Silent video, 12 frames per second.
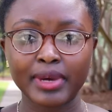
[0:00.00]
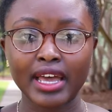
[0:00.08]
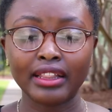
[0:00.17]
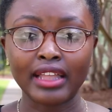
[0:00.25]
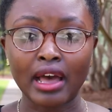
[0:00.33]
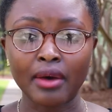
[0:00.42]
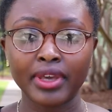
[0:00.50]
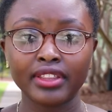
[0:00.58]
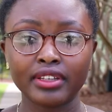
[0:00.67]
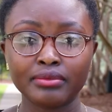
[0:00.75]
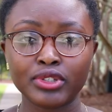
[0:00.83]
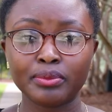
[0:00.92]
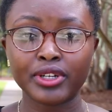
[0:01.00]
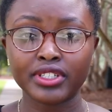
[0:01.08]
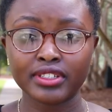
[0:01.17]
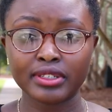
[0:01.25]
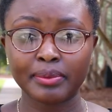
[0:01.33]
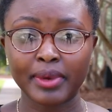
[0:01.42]
by allowing them to
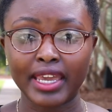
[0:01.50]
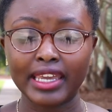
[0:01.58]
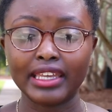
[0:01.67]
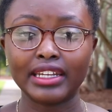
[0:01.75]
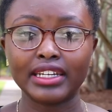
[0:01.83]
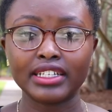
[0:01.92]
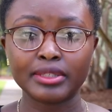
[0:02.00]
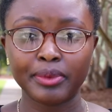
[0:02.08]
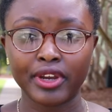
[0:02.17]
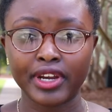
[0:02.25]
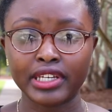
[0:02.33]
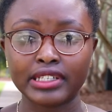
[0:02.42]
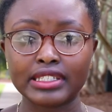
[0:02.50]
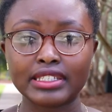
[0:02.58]
participate in an experience